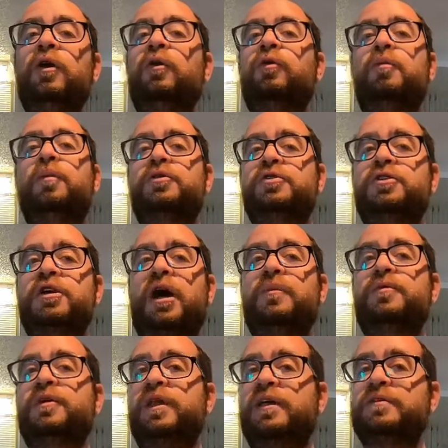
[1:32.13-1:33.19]
Go to a butcher
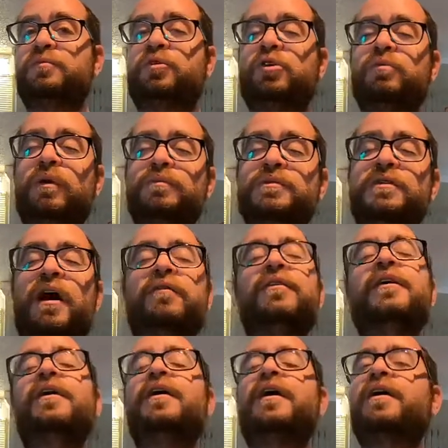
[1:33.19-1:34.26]
shop, you can add some cube up stuff.
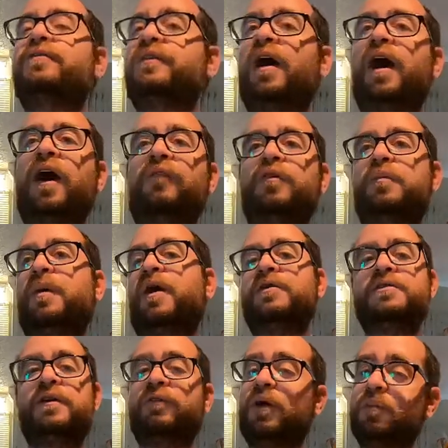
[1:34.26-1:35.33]
If not, if you buy
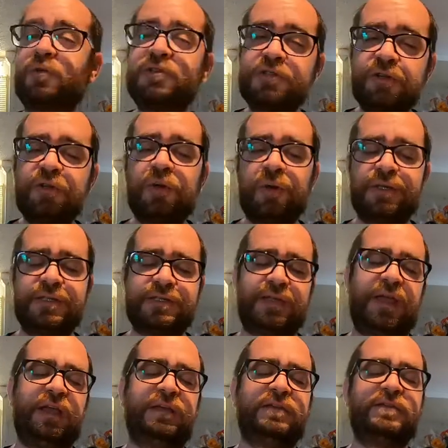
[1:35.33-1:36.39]
yourself a couple sirloin
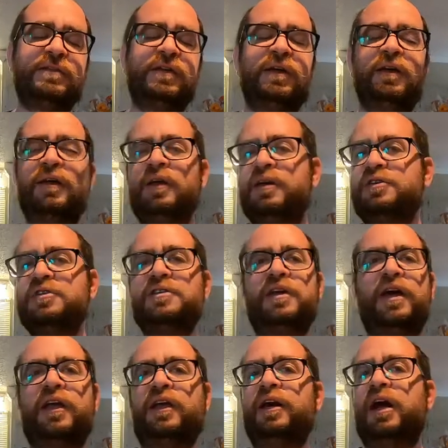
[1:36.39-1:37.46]
steaks, just
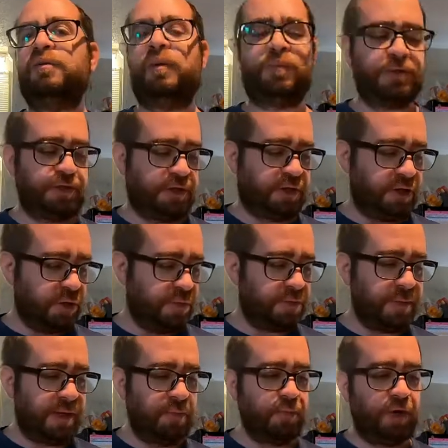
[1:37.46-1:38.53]
kind of cut them up into cubes,
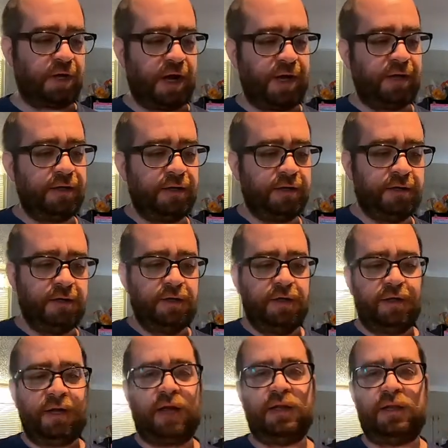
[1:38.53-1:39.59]
make them look kind
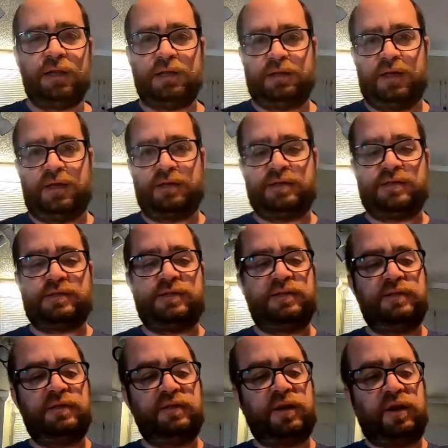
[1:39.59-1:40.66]
of like this,
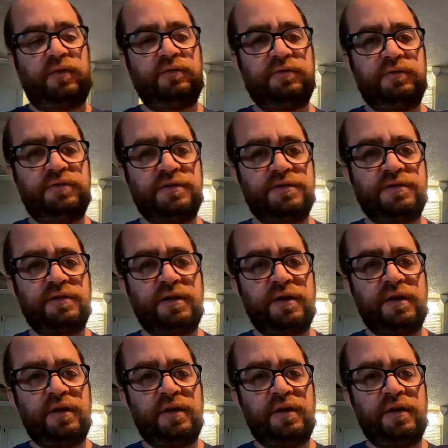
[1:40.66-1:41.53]
just